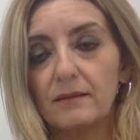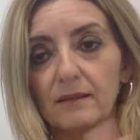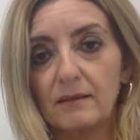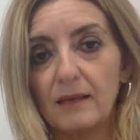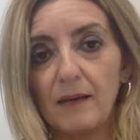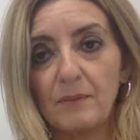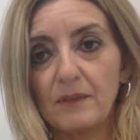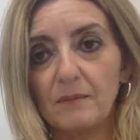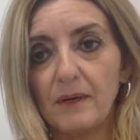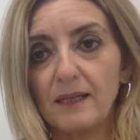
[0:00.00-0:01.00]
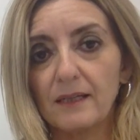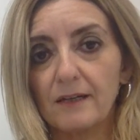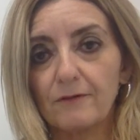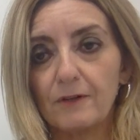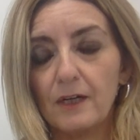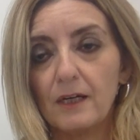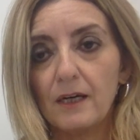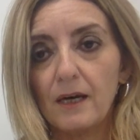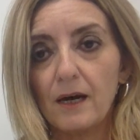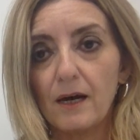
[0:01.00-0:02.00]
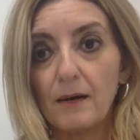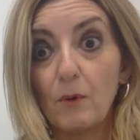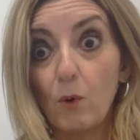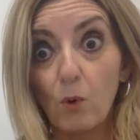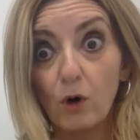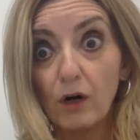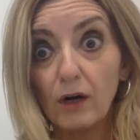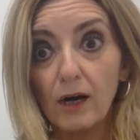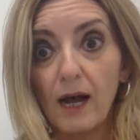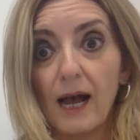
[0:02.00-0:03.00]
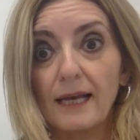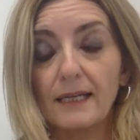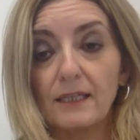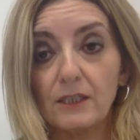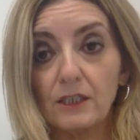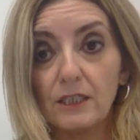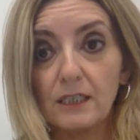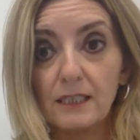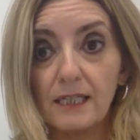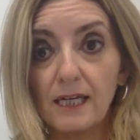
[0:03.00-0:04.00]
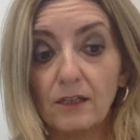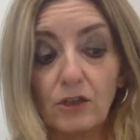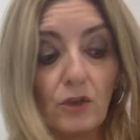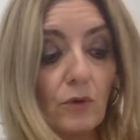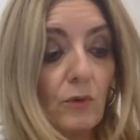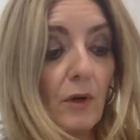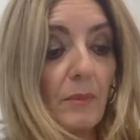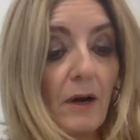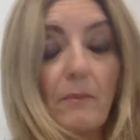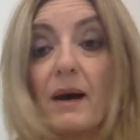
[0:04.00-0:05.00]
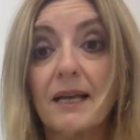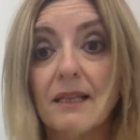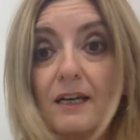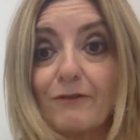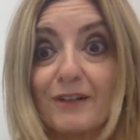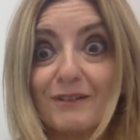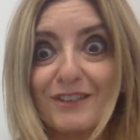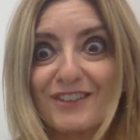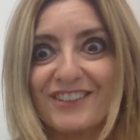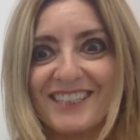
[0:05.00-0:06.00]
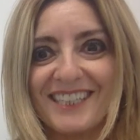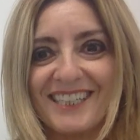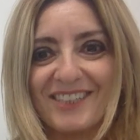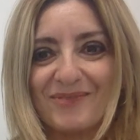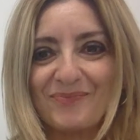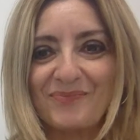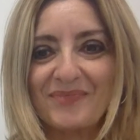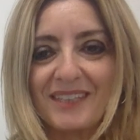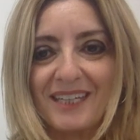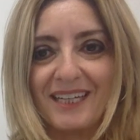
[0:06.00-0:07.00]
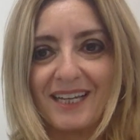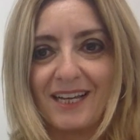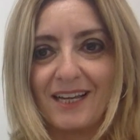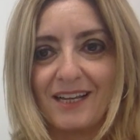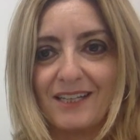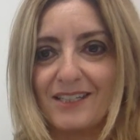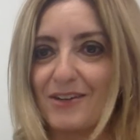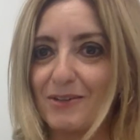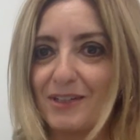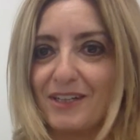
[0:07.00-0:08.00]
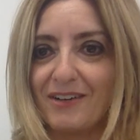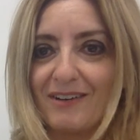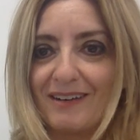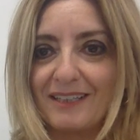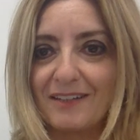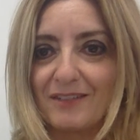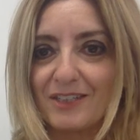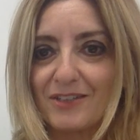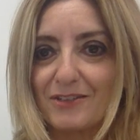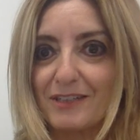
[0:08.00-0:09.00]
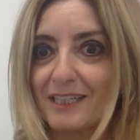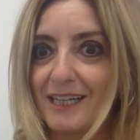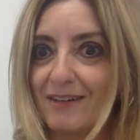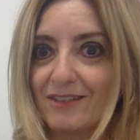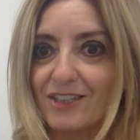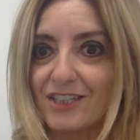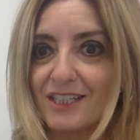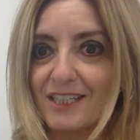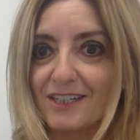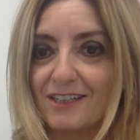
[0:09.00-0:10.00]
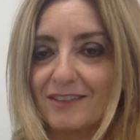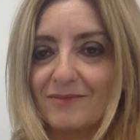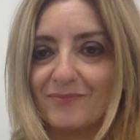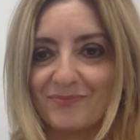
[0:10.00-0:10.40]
that happened in my life. Or I could tell you about my life when I was 13. So you know how I love a story and how it should start.